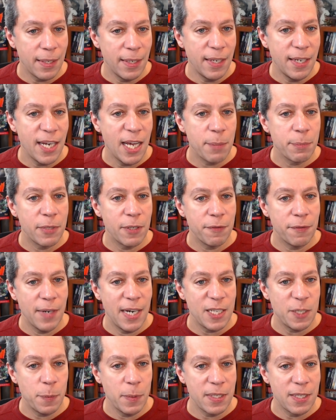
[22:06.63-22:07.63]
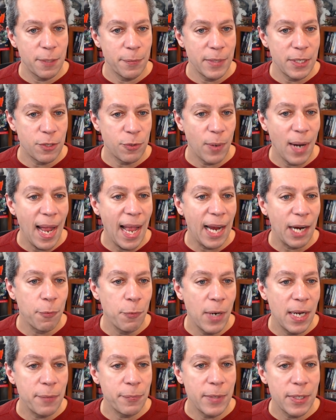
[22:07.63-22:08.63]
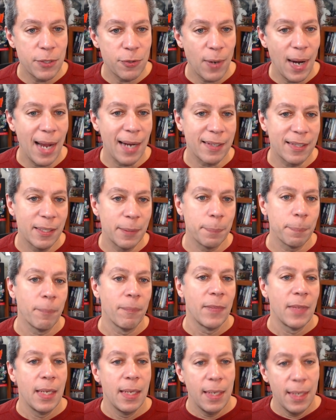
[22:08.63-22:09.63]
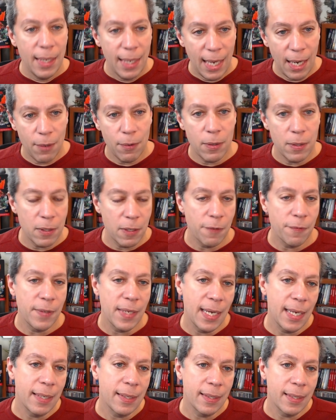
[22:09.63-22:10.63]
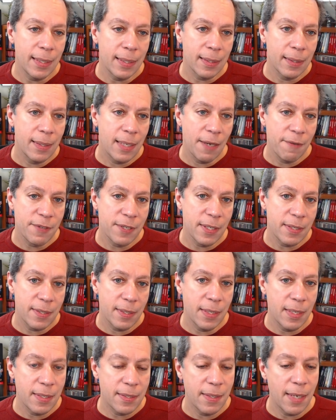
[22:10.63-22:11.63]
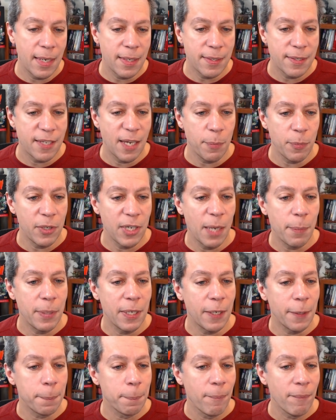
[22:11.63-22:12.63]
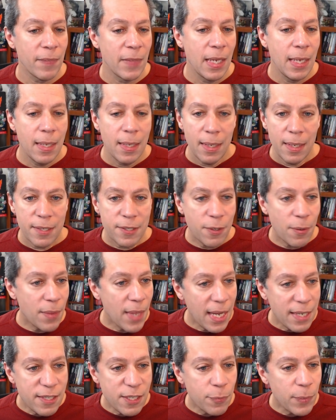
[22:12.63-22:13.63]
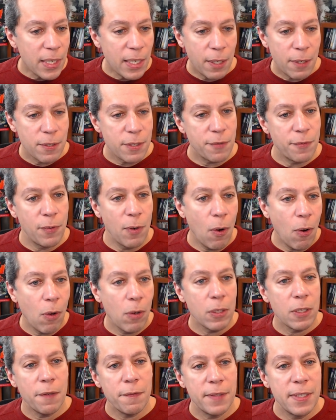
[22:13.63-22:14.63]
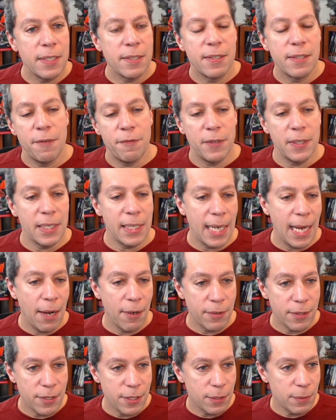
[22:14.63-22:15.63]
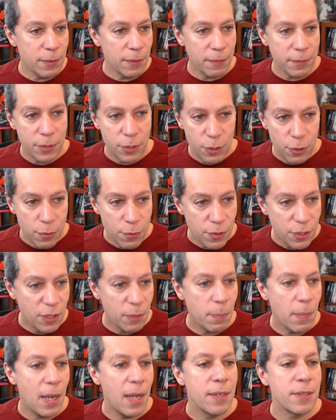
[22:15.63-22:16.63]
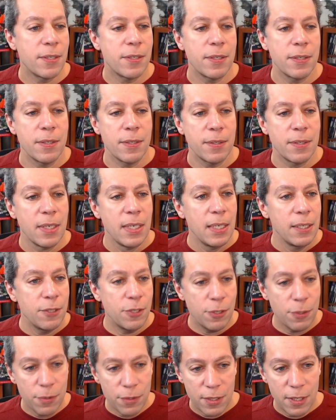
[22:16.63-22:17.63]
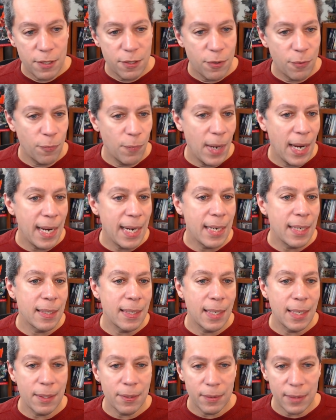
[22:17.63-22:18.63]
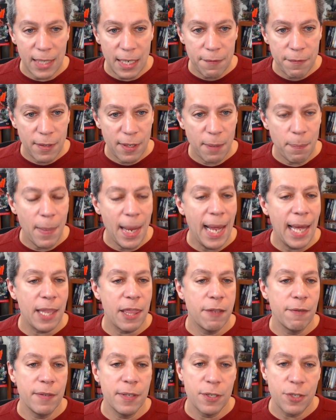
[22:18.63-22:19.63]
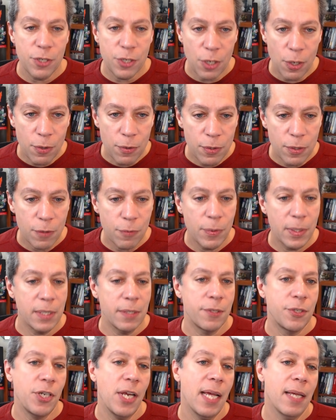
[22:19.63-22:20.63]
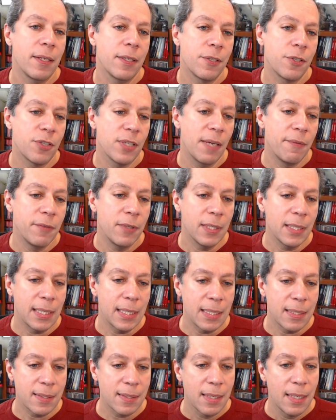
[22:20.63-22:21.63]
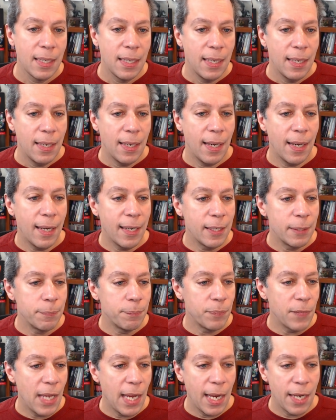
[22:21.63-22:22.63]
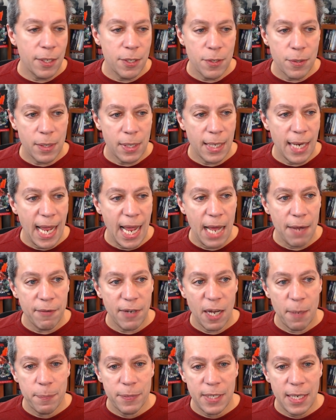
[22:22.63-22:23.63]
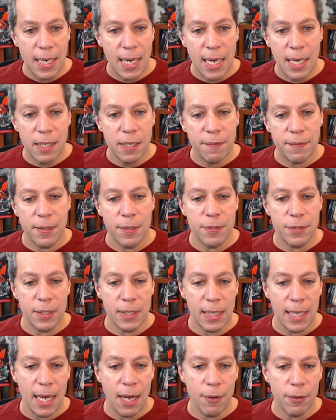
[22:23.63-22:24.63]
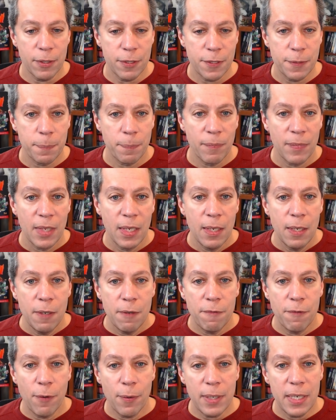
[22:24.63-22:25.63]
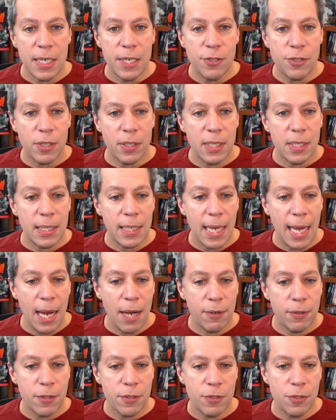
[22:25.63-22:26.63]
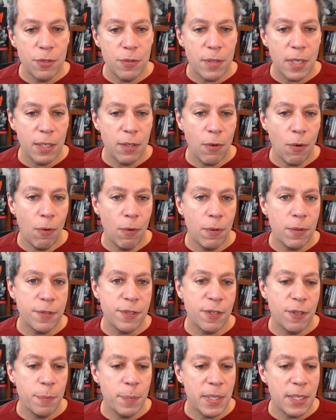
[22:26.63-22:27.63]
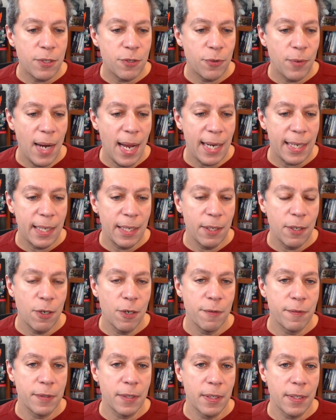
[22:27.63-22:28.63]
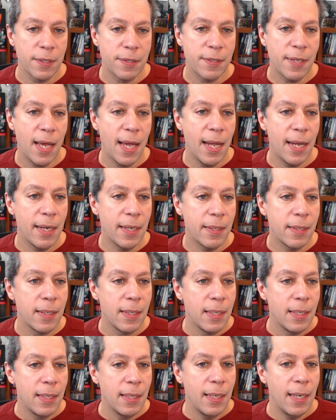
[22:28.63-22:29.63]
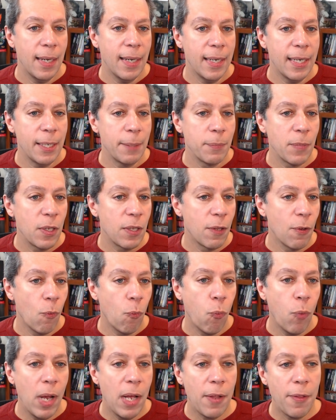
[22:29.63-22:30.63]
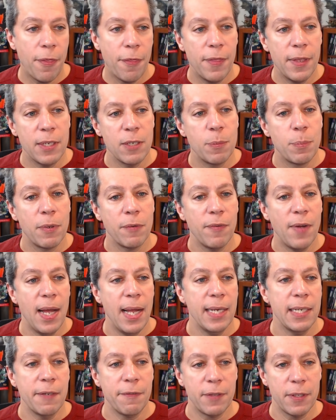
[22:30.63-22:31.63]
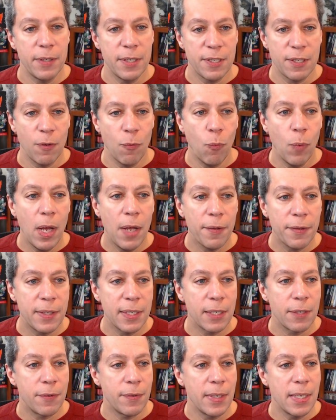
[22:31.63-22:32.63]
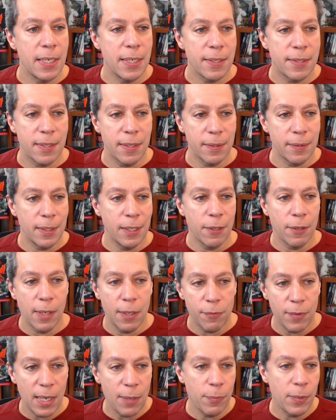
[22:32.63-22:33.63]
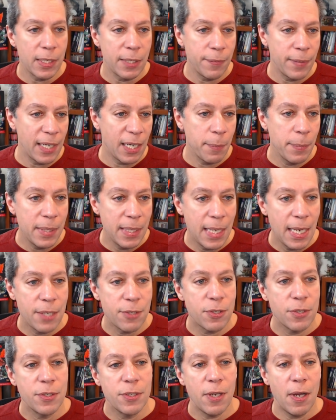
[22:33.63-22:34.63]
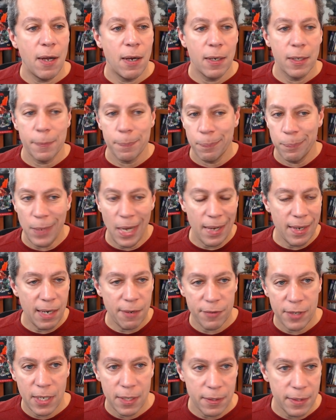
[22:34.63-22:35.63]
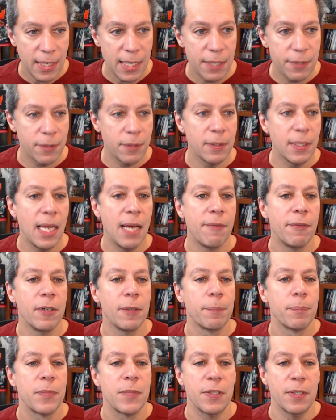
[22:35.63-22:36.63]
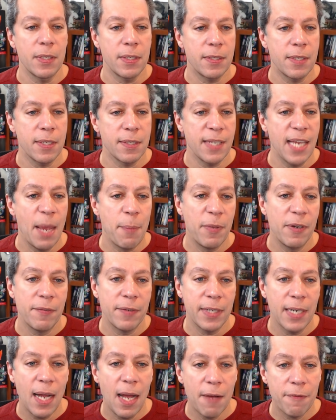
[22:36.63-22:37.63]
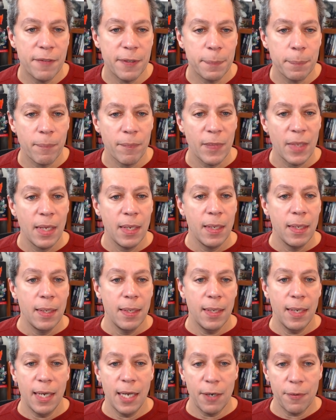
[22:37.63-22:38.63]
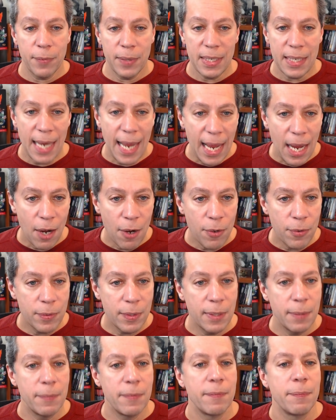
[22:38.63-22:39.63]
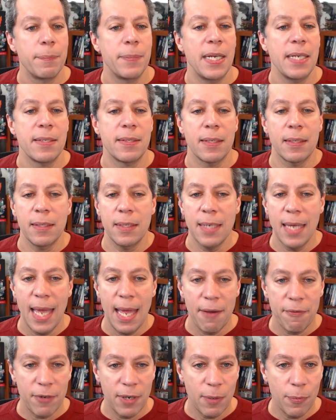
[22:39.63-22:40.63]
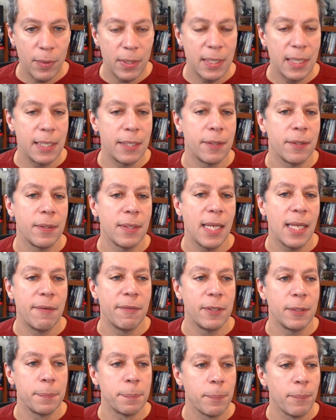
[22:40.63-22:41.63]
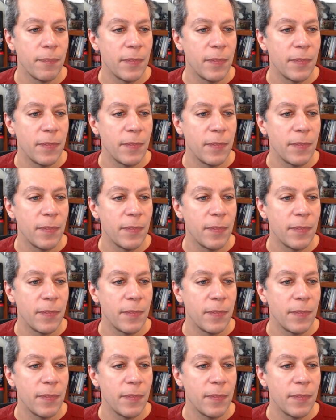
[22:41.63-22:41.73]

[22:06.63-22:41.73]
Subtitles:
The number of respites that we track, when we track them, how all of that gives us in this nice summary up here. So that's the way it goes for all of these different encounters. You will choose your monsters, choose the terrain. It'll give you the math of it, show you what your challenge level is, and you can have up to 8 of those encounters. For each of the encounters, you can also be tracking over to the side the wealth that you provide. If there is a wealth increase, and I write what the recommendations are about every other hero level. This doesn't happen very often. Renown, basically every one hero level.